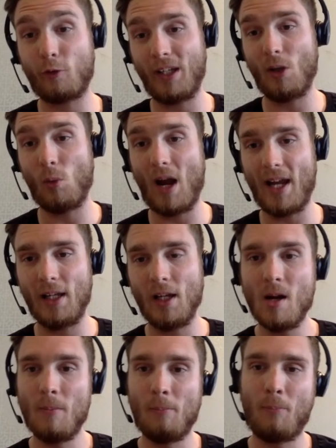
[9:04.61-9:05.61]
free in a way,
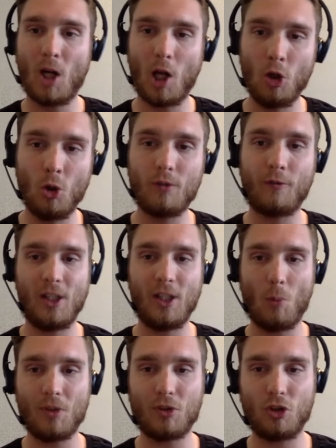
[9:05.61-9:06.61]
but I looked for the
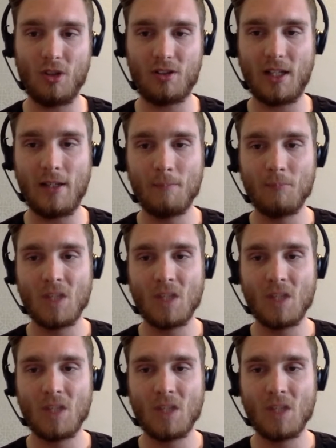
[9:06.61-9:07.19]
opportunity.